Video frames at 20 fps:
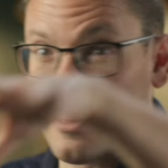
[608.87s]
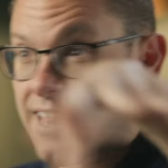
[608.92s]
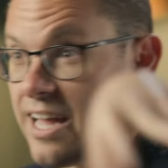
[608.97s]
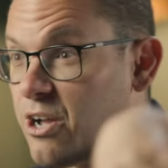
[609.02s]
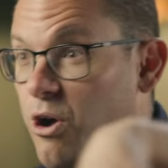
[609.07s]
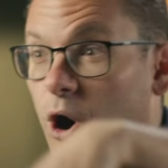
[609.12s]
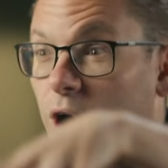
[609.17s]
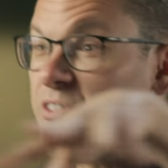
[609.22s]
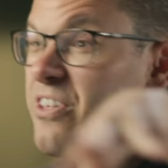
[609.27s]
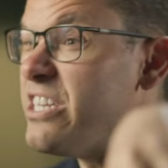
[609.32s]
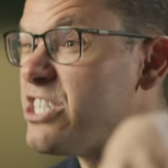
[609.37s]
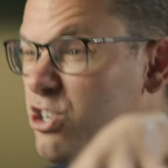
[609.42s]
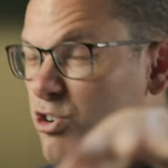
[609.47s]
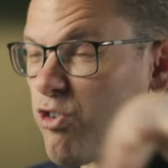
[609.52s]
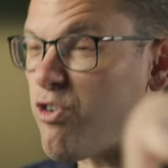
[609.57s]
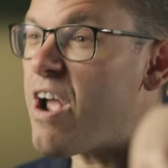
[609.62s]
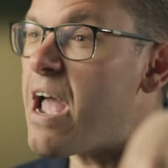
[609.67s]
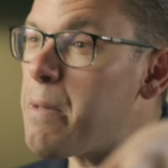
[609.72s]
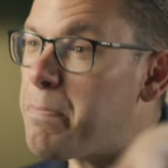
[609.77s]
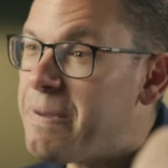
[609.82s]
like all these
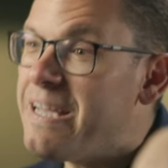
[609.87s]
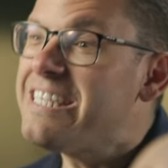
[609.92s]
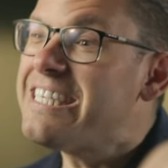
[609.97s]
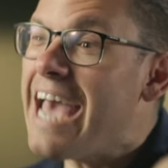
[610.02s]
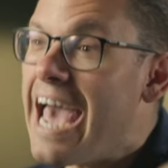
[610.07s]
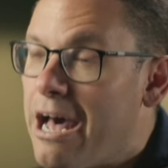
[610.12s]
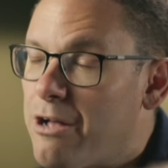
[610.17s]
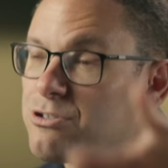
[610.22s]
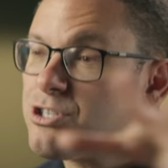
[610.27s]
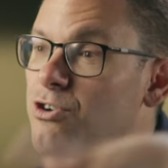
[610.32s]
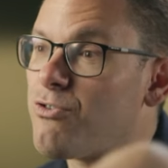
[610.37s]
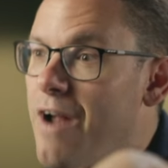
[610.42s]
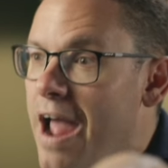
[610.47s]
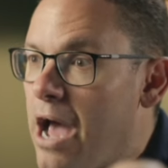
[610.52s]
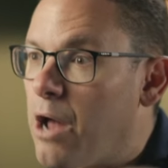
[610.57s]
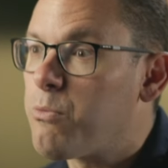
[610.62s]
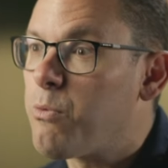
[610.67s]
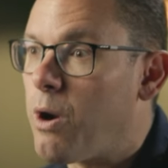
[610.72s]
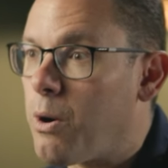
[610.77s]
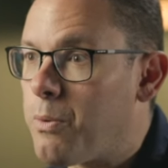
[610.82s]
crappy towns
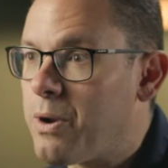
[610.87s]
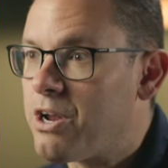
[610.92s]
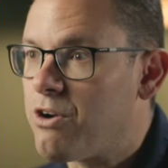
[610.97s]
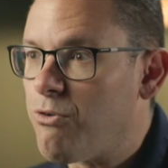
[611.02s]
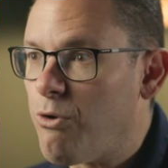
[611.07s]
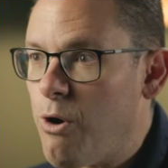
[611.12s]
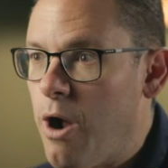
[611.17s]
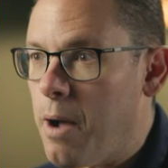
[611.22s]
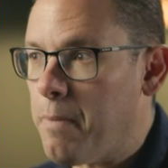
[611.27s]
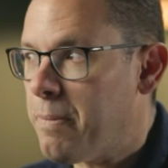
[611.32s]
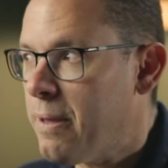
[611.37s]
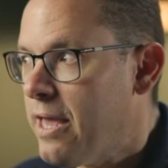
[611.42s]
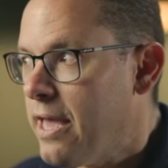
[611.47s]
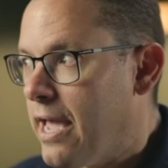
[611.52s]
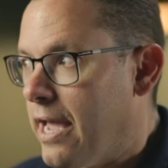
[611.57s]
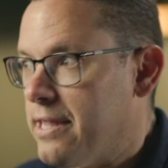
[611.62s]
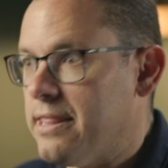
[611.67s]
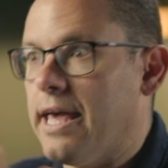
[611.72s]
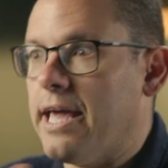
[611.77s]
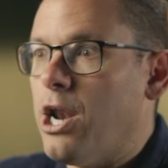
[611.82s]
around where we grew up,
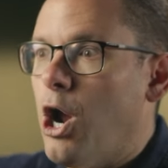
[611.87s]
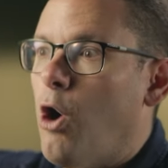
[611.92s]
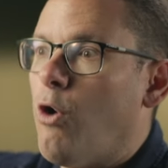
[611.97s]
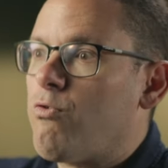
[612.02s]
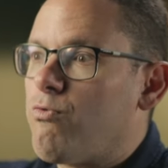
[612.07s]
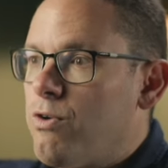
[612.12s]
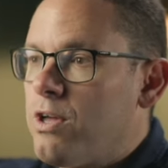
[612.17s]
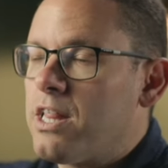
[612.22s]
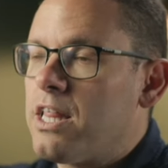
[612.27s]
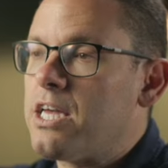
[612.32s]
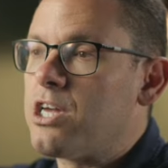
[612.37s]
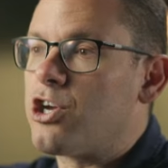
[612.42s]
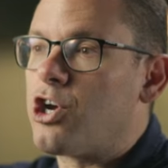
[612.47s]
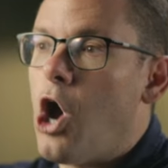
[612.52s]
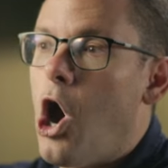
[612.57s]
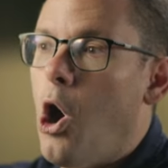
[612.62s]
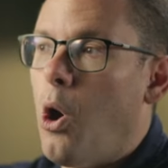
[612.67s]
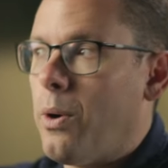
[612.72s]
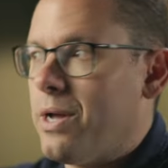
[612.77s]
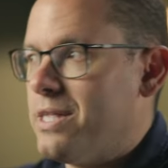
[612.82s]
and they don't really
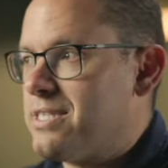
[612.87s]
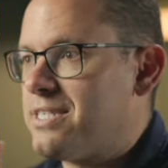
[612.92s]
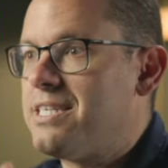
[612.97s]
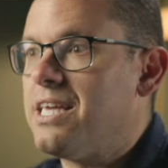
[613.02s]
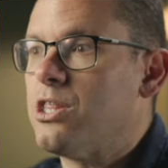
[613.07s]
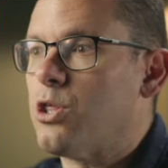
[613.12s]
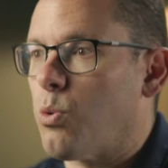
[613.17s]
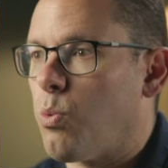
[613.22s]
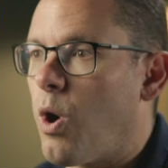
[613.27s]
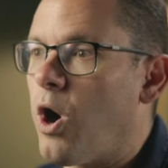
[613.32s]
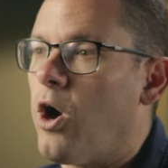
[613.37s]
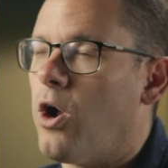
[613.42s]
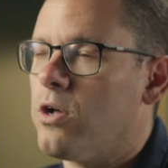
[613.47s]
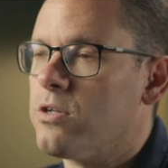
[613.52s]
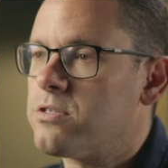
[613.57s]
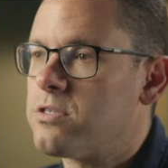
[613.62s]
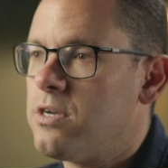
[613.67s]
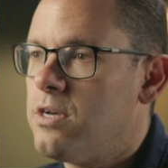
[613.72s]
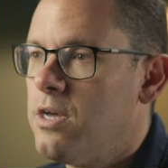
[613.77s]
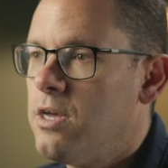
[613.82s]
go and see the
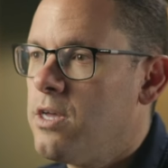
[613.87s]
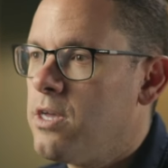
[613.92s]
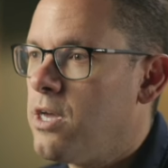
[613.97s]
world.